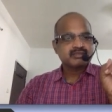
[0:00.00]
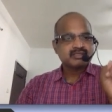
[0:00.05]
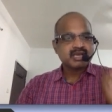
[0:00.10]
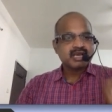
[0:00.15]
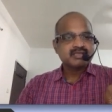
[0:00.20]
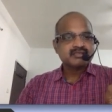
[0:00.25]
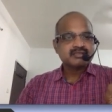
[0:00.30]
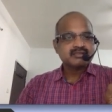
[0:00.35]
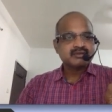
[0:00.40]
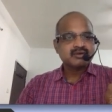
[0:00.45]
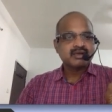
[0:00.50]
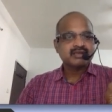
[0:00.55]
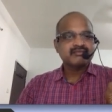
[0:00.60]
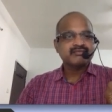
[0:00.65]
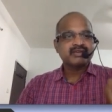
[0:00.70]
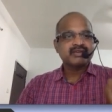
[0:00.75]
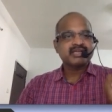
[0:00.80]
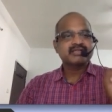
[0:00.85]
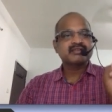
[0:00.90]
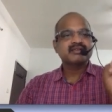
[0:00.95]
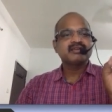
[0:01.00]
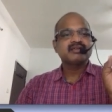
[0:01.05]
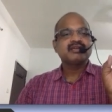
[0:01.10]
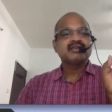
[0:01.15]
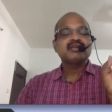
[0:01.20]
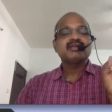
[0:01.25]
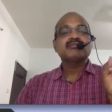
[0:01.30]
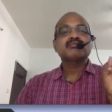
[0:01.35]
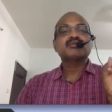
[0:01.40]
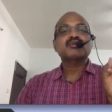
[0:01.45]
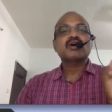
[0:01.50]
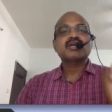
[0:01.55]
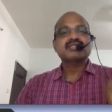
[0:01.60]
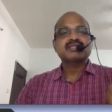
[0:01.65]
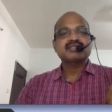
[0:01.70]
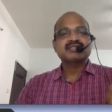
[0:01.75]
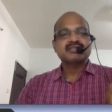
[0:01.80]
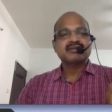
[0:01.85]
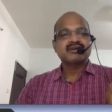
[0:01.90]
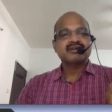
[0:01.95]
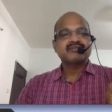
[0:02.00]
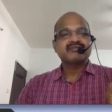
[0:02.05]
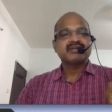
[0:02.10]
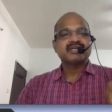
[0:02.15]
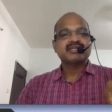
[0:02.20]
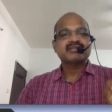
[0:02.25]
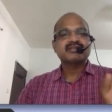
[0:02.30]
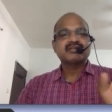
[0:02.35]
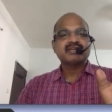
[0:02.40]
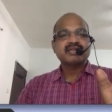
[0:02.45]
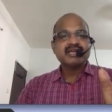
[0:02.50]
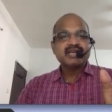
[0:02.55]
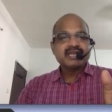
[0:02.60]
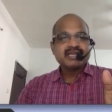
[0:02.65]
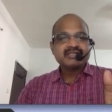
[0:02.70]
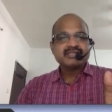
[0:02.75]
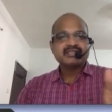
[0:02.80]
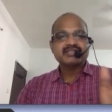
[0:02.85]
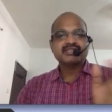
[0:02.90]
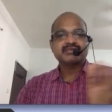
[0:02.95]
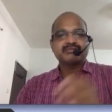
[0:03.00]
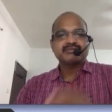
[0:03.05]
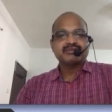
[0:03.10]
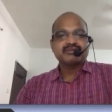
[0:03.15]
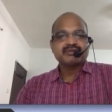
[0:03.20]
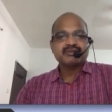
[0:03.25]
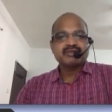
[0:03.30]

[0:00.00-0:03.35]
task conflict process conflict relationship so